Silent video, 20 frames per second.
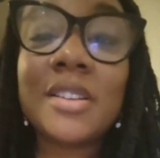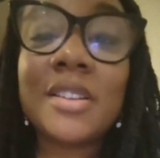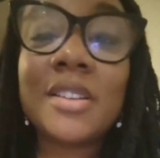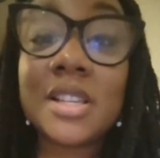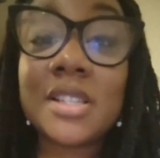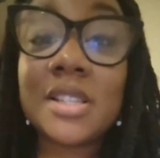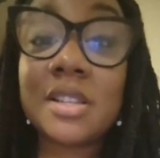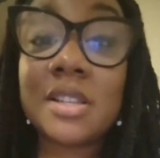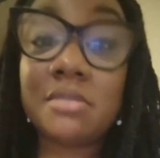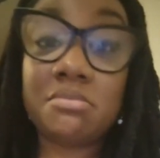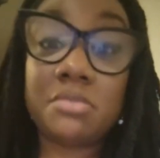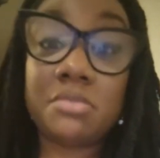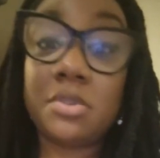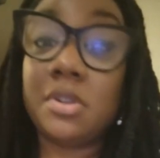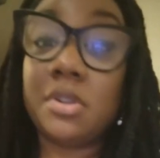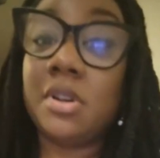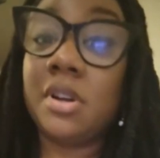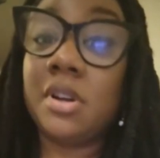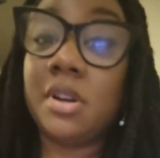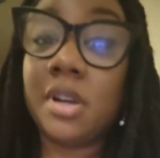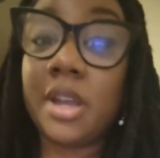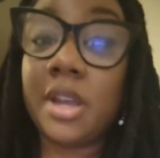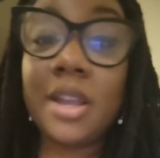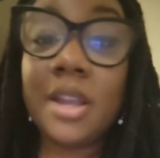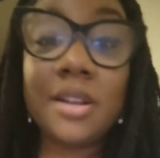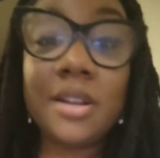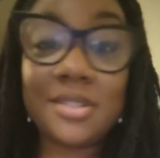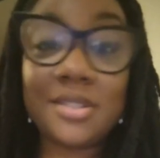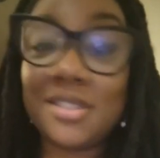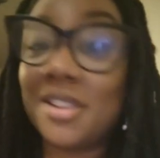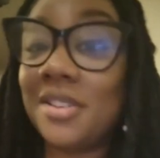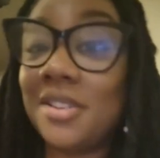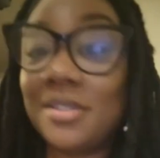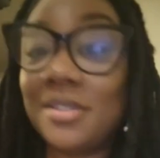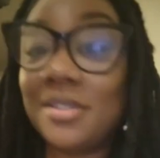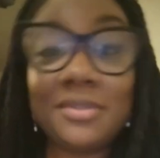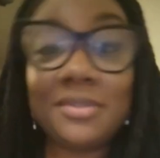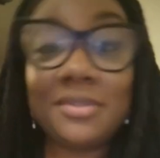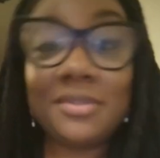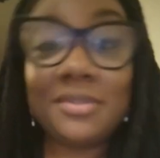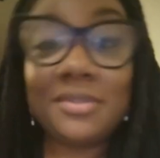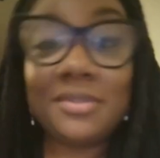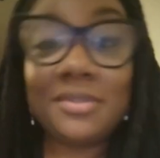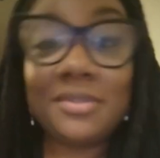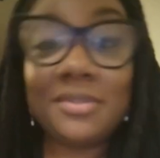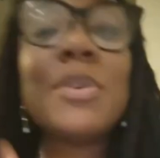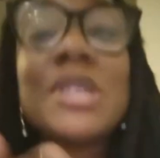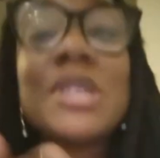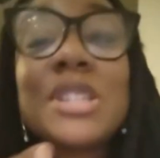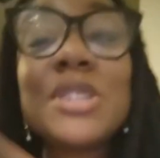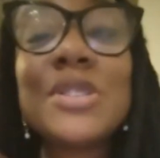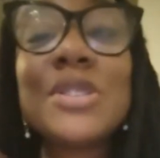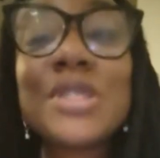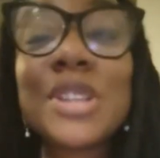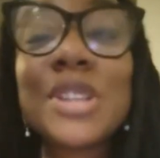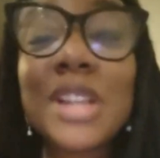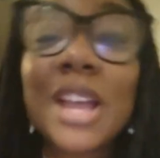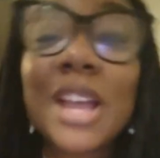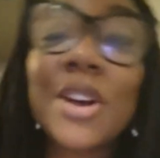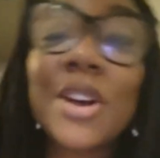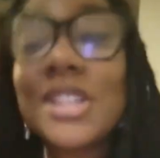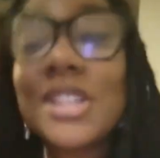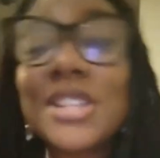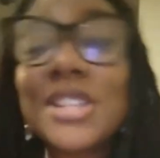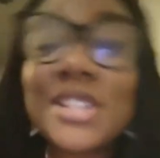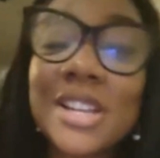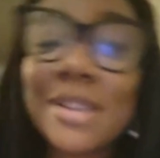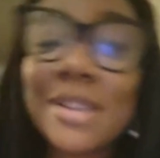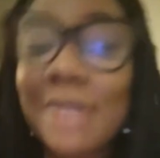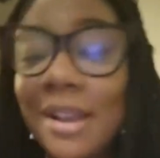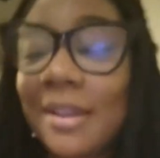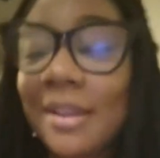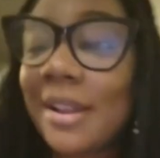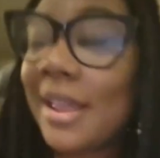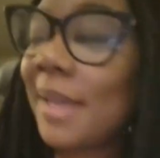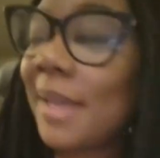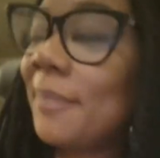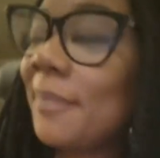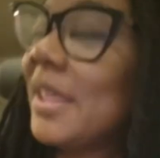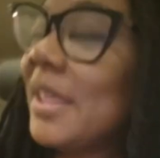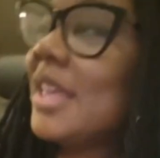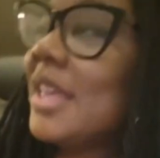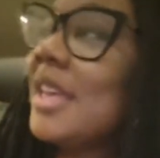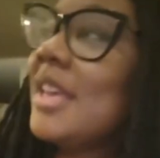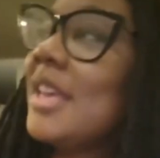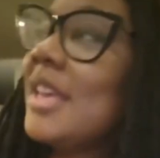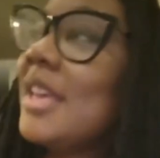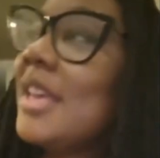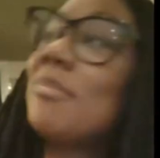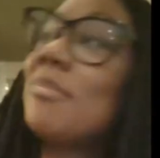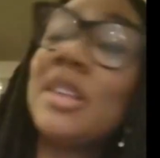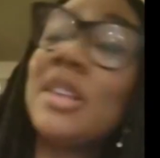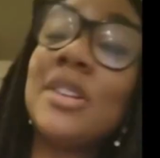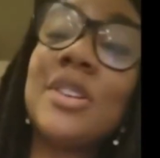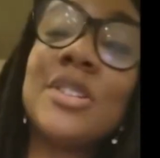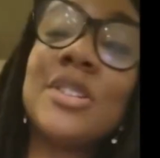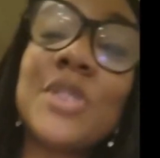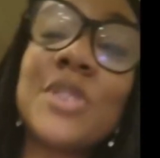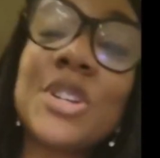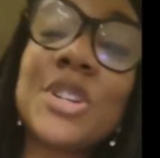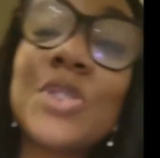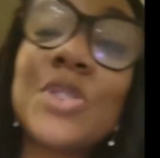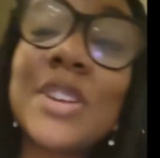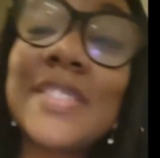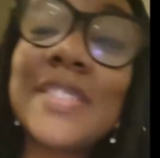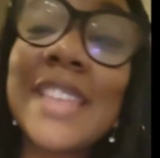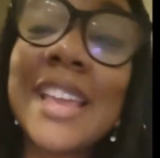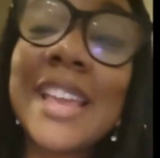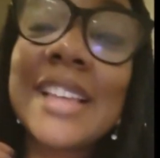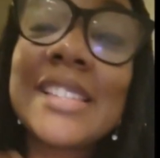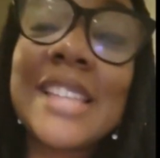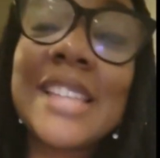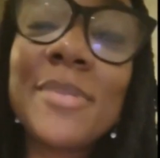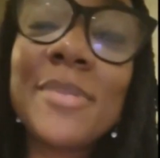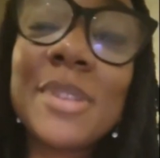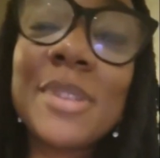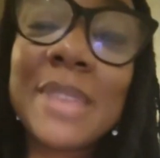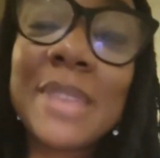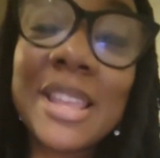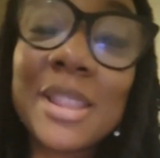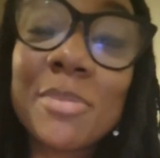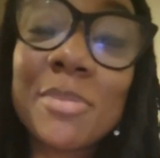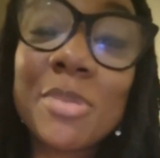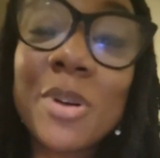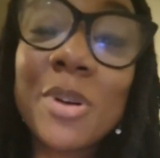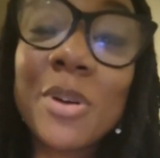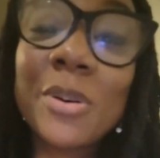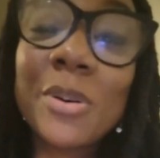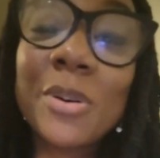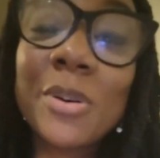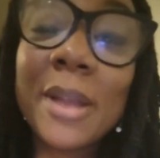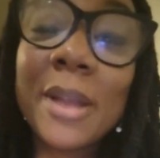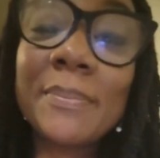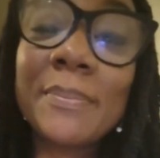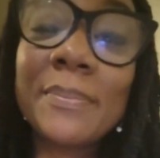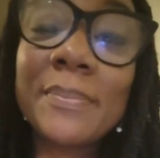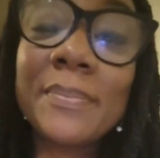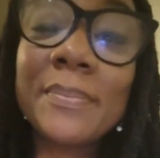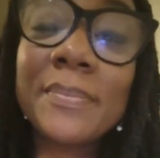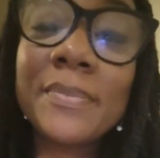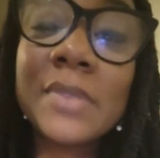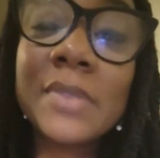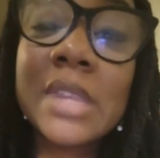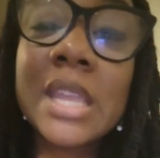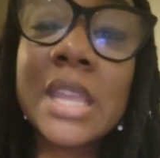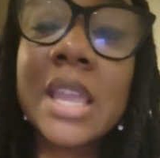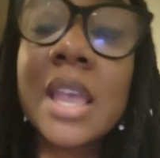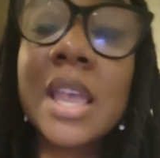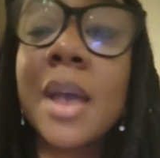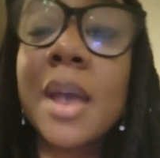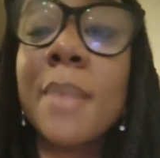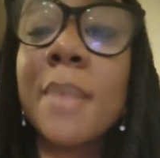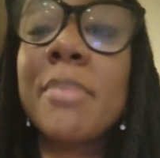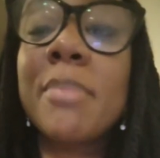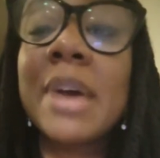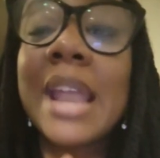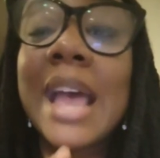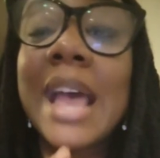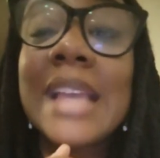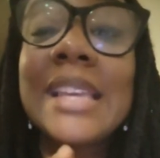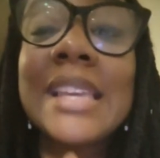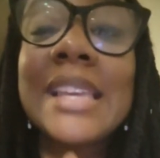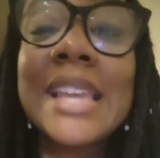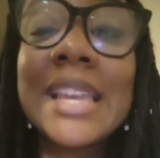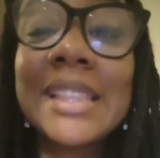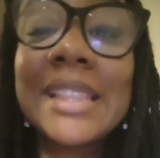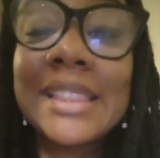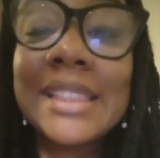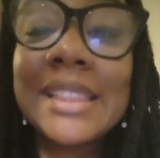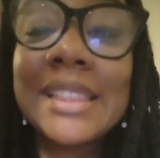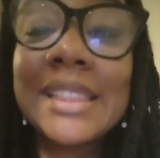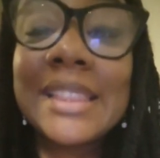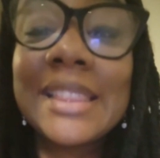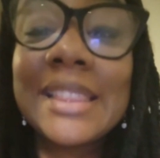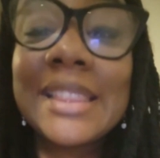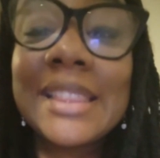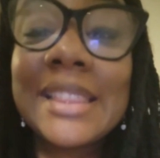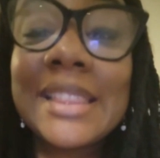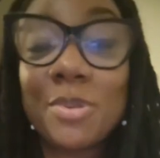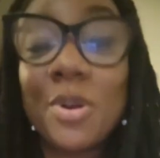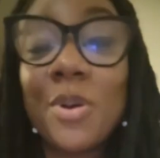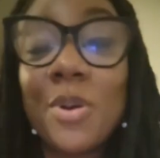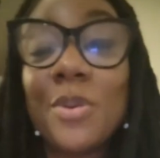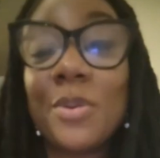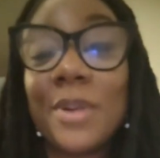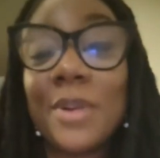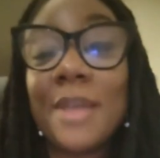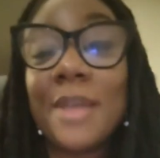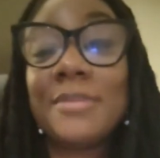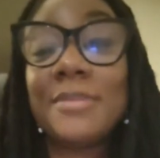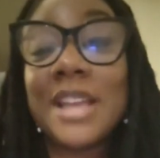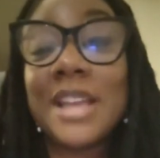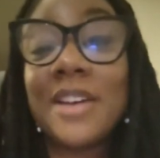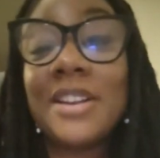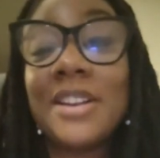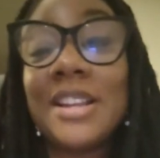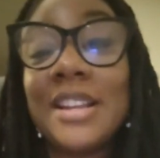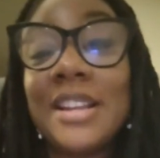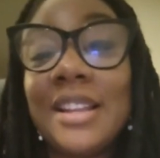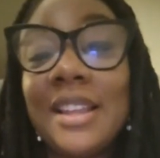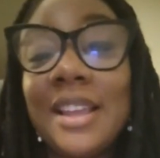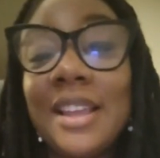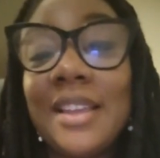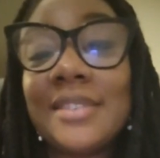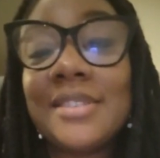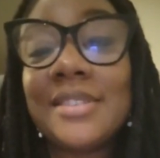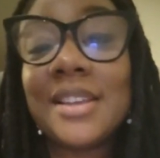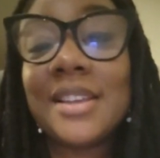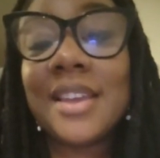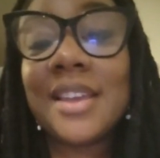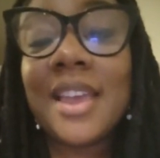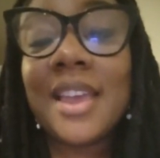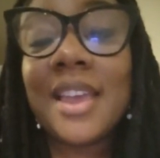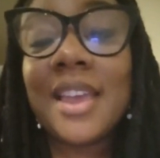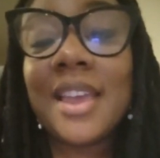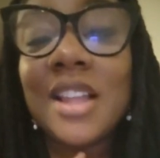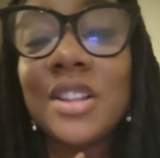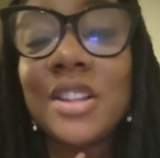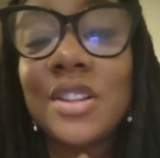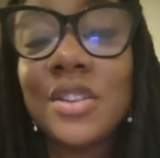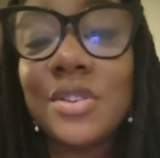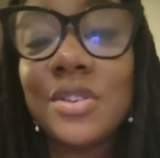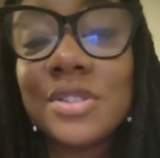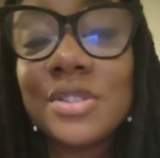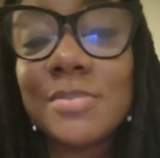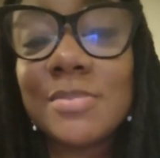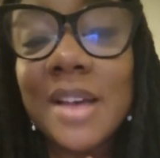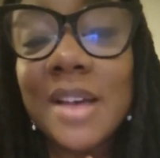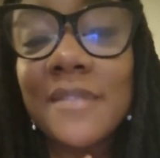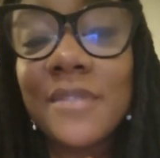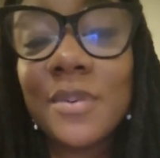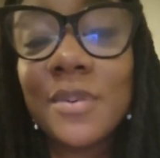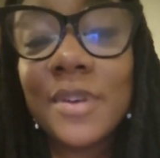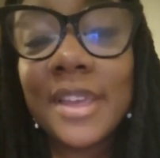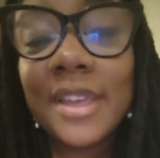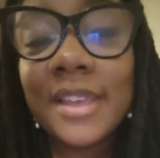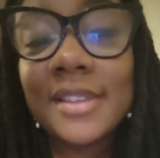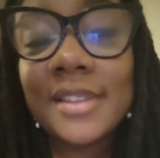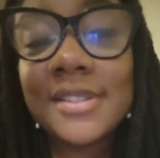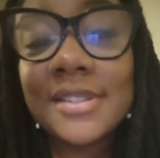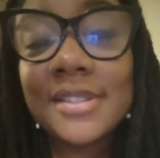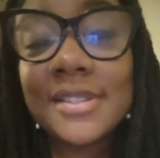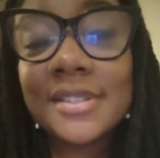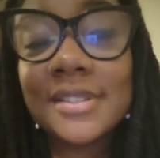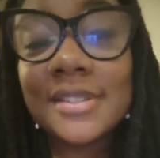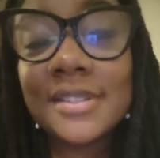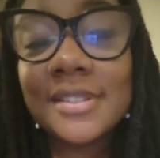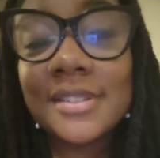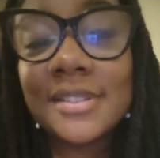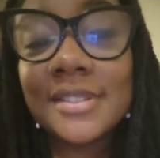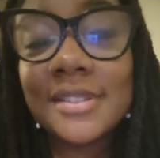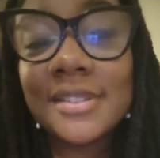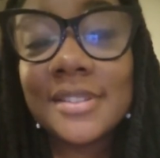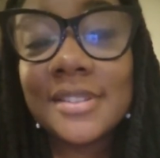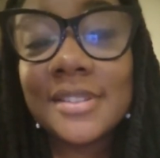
So I said, all right. So, you know, because I wasn't used to, like, auditioning. Blah, blah, blah. Make a long story short, they accepted me in the program. But I get there to the program down in Atlanta, and I lose my voice. God.